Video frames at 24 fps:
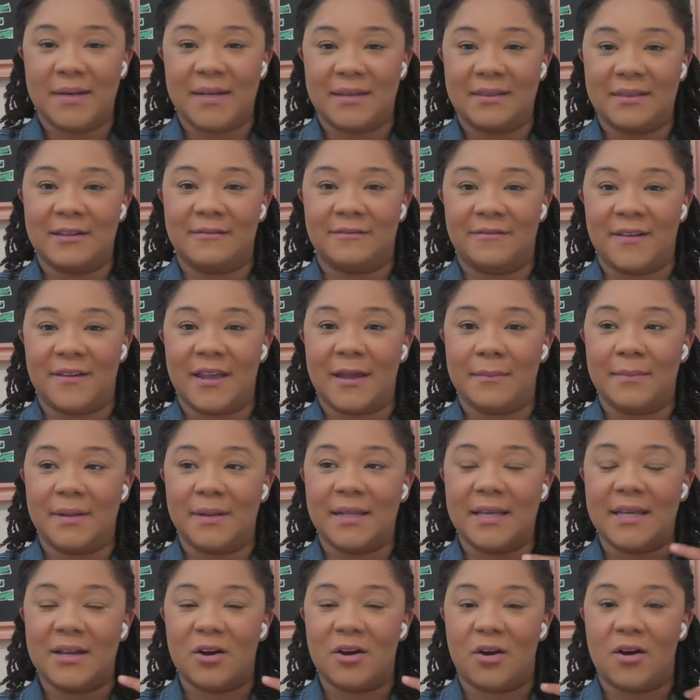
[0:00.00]
in the
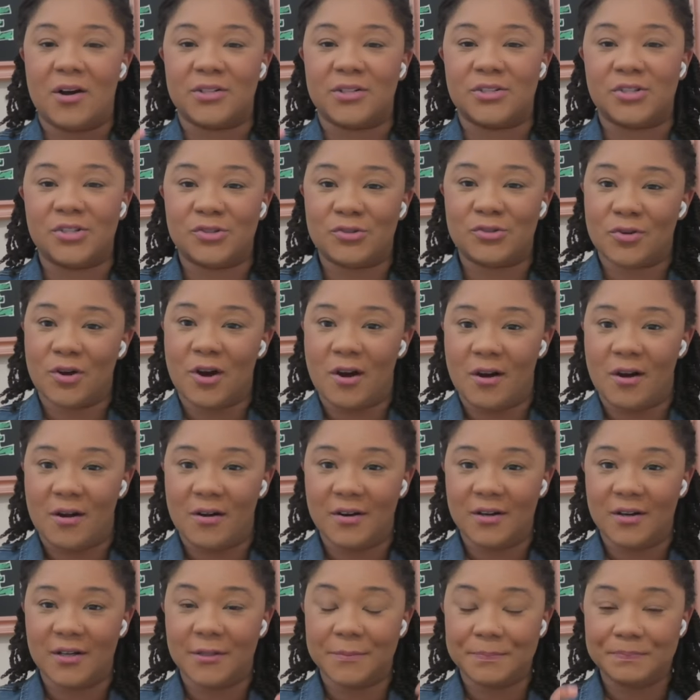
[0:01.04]
family are
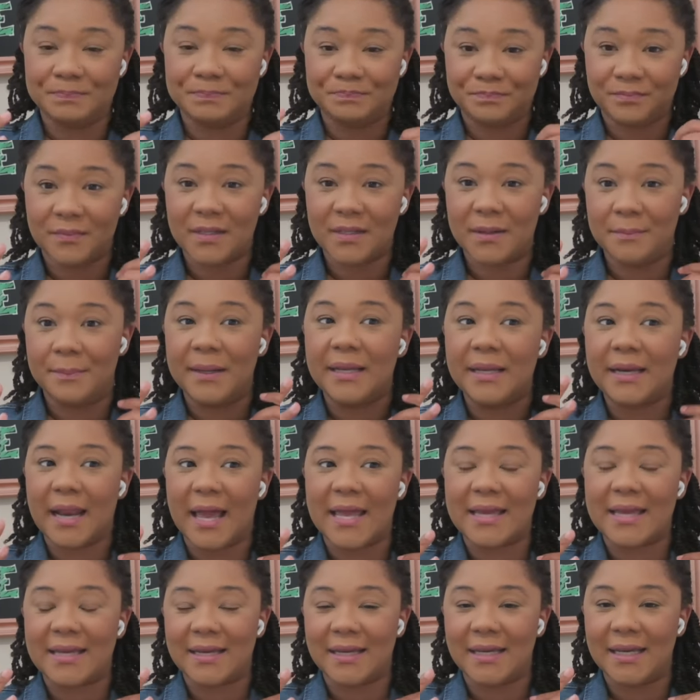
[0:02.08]
strong but
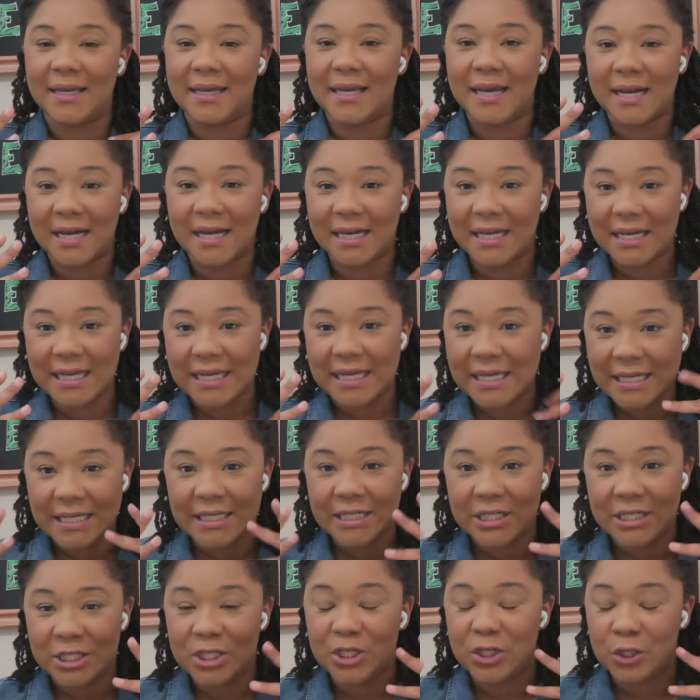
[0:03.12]
like
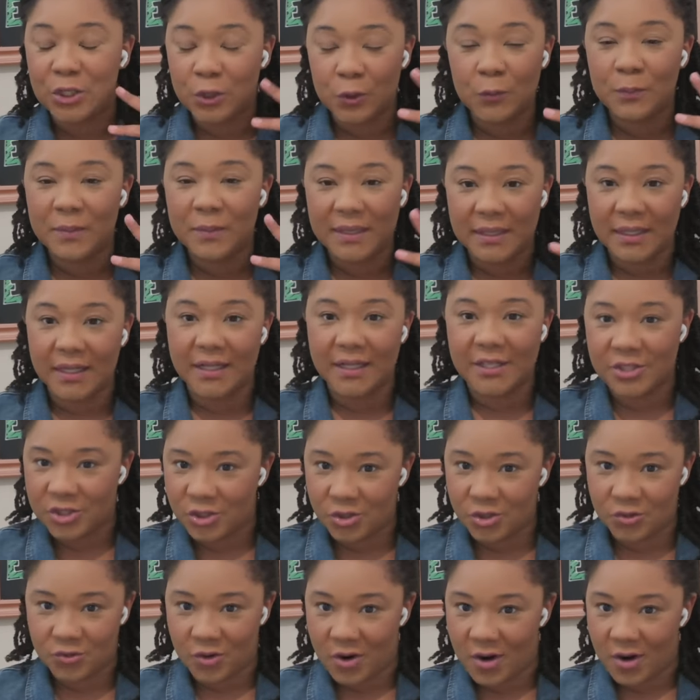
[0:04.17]
inhumanly
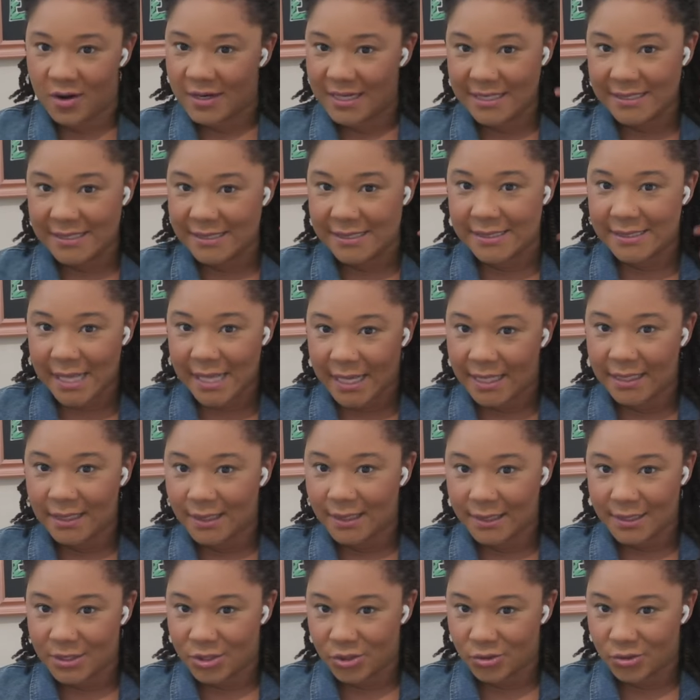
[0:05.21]
strong, insanely
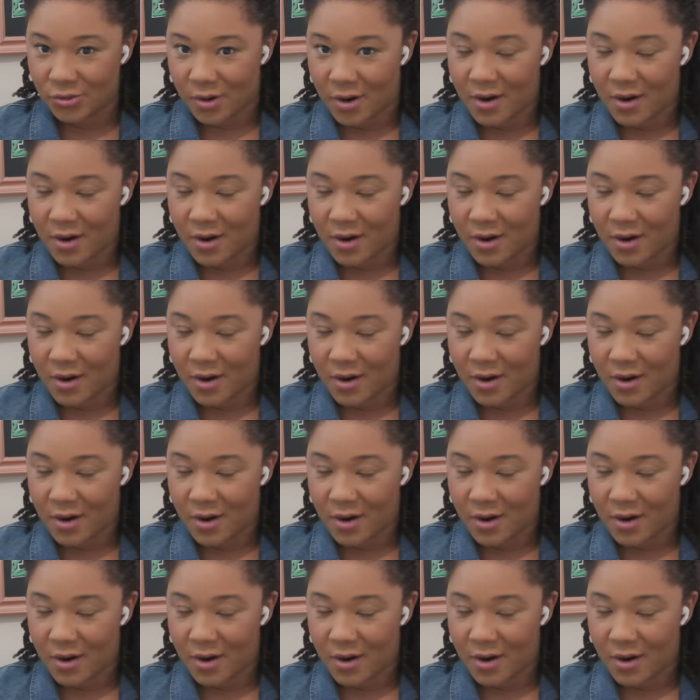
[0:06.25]
like strong.